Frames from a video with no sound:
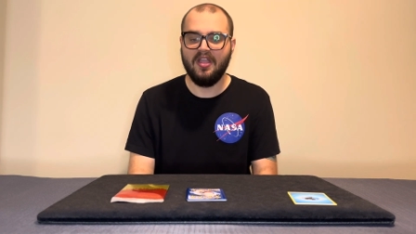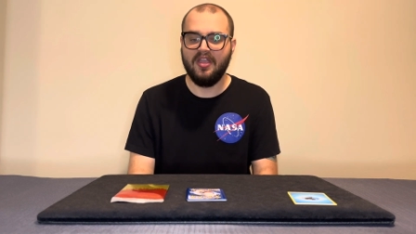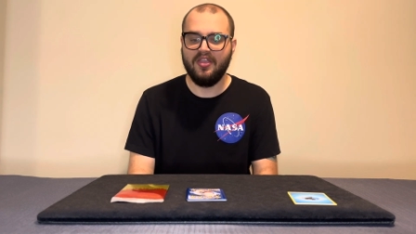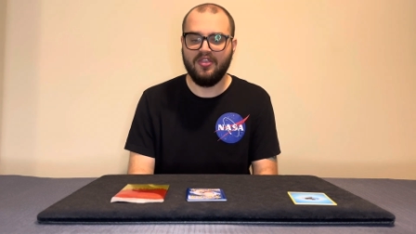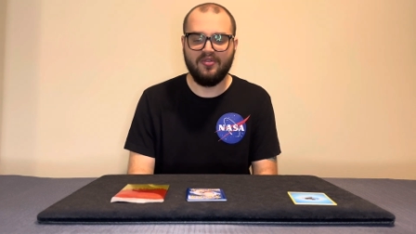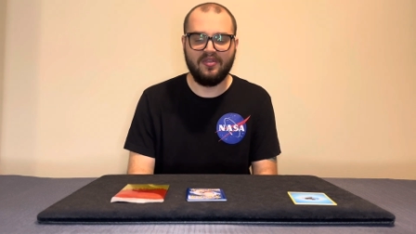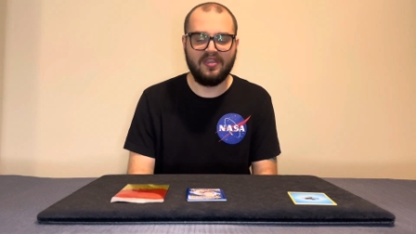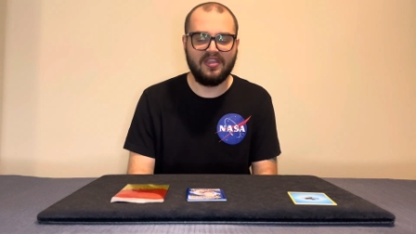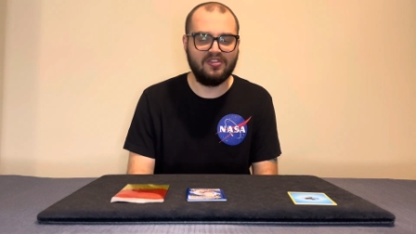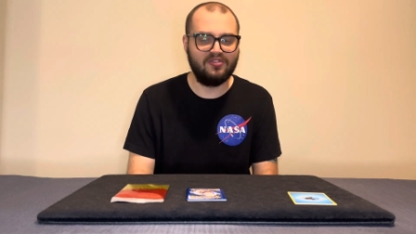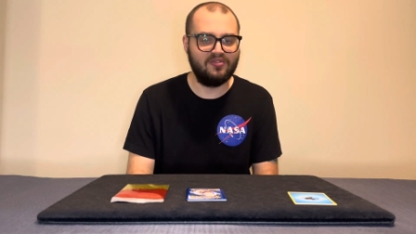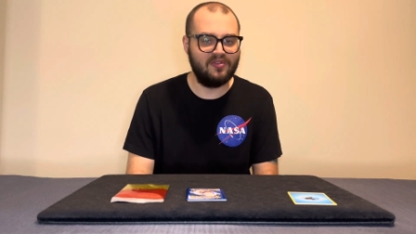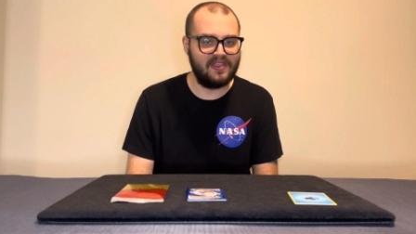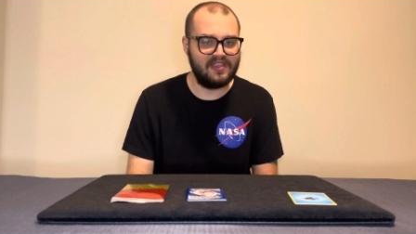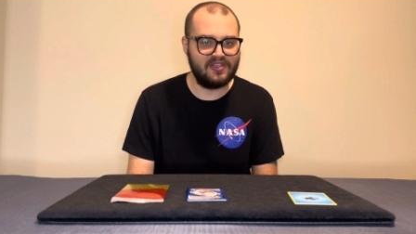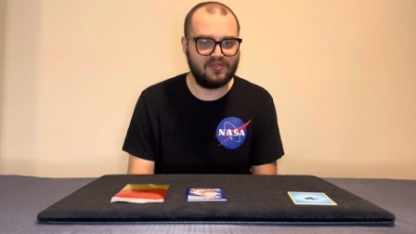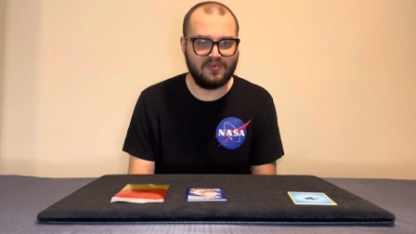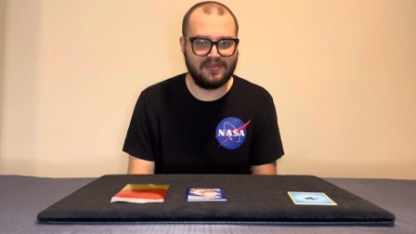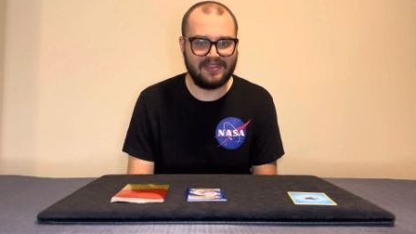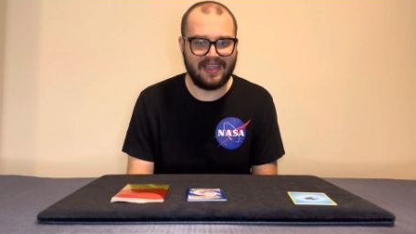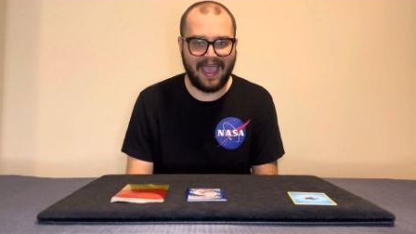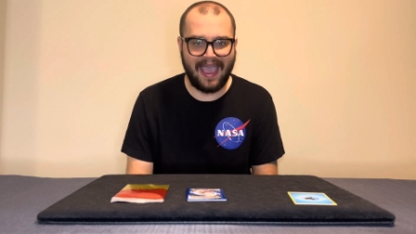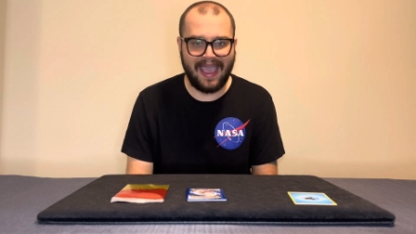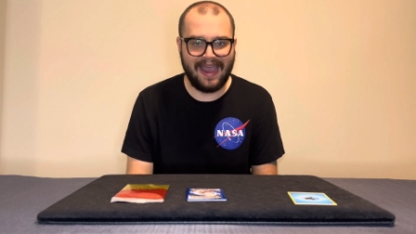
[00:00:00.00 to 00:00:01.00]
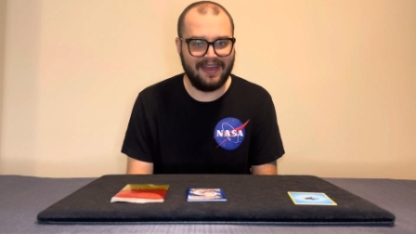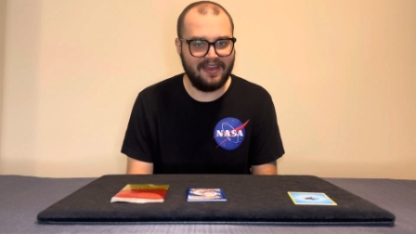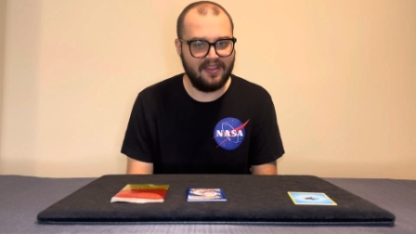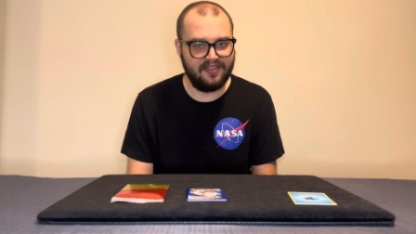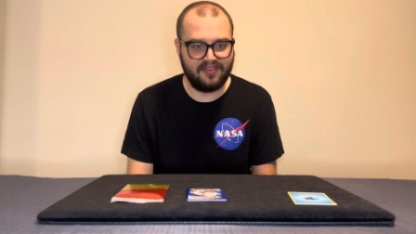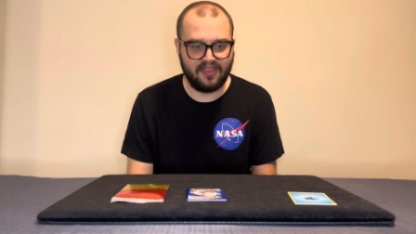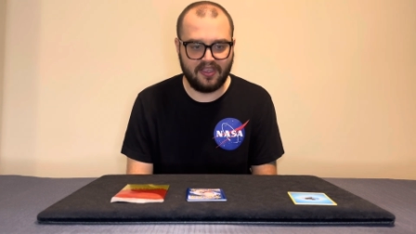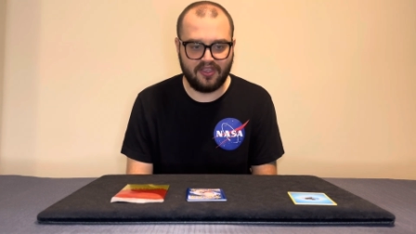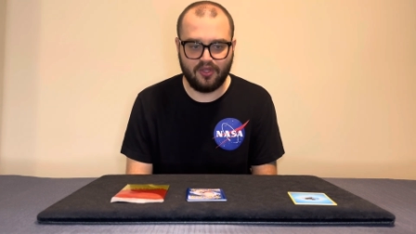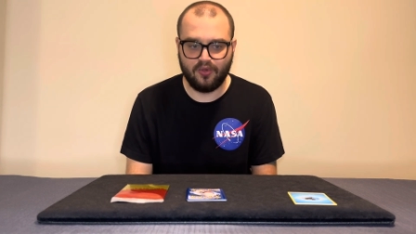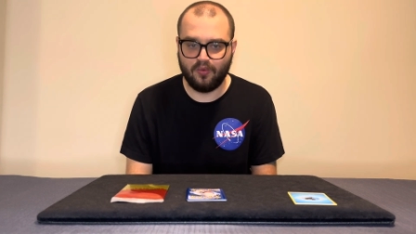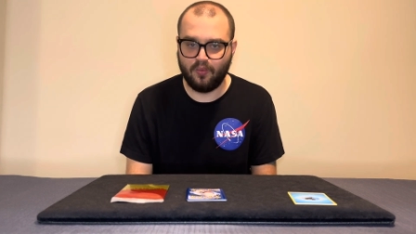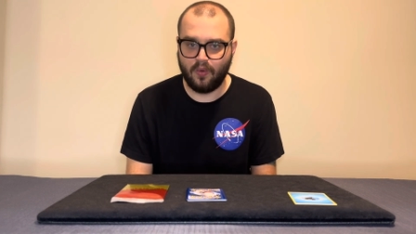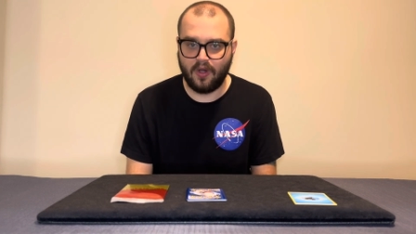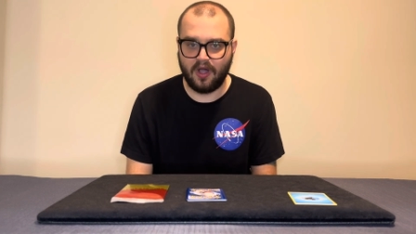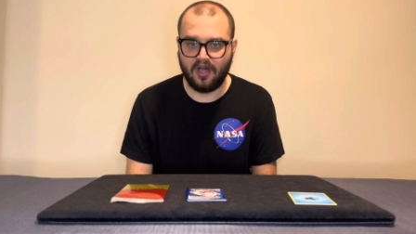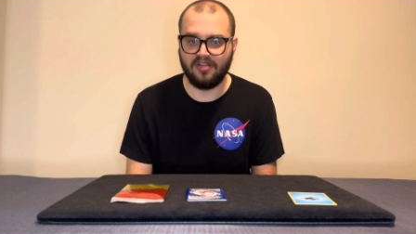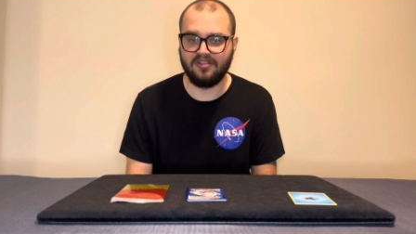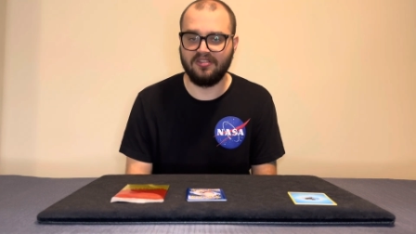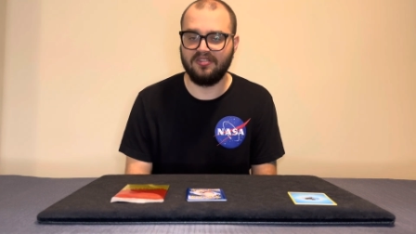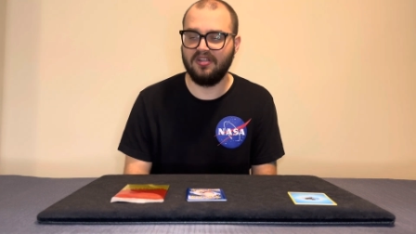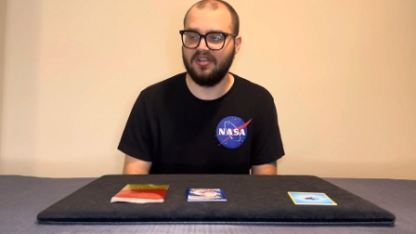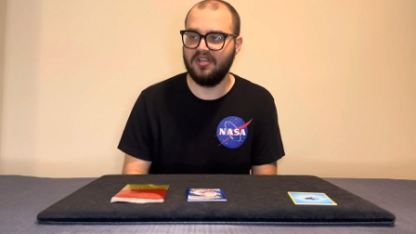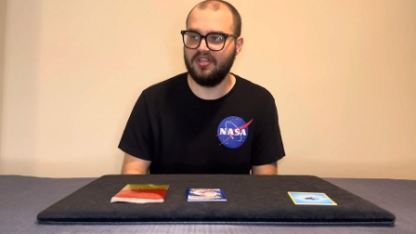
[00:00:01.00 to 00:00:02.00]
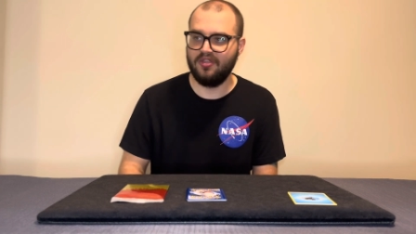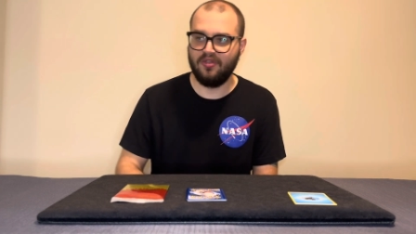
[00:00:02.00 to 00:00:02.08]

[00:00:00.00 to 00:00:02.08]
you could do this with anything you want.